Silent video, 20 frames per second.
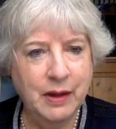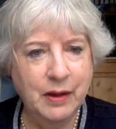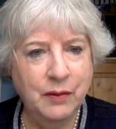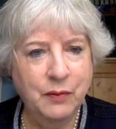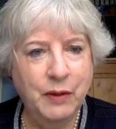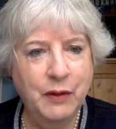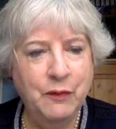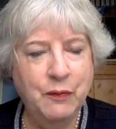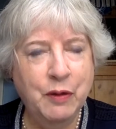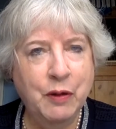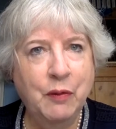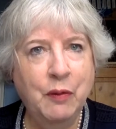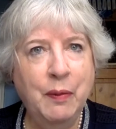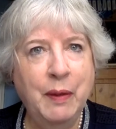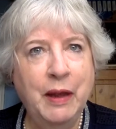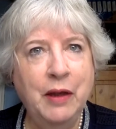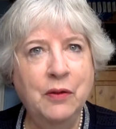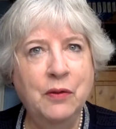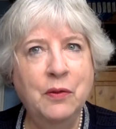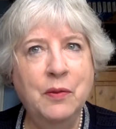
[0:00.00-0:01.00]
We've
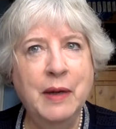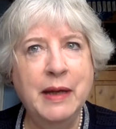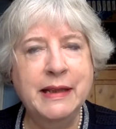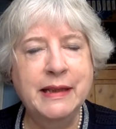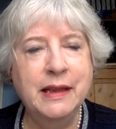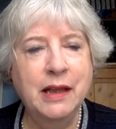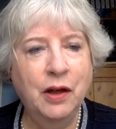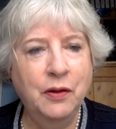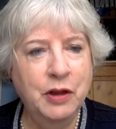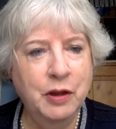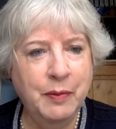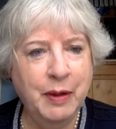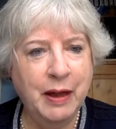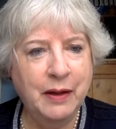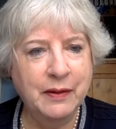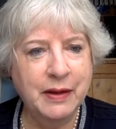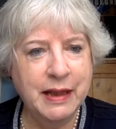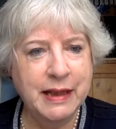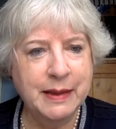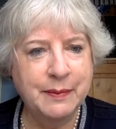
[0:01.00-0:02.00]
probably always known
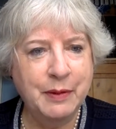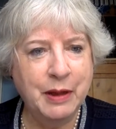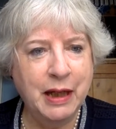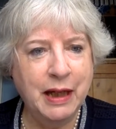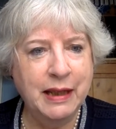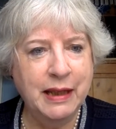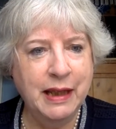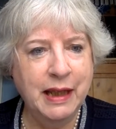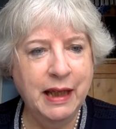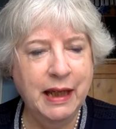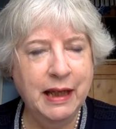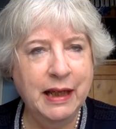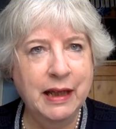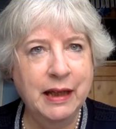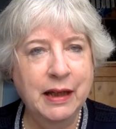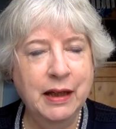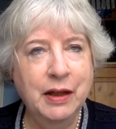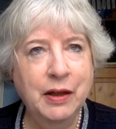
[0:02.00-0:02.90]
about this, but I think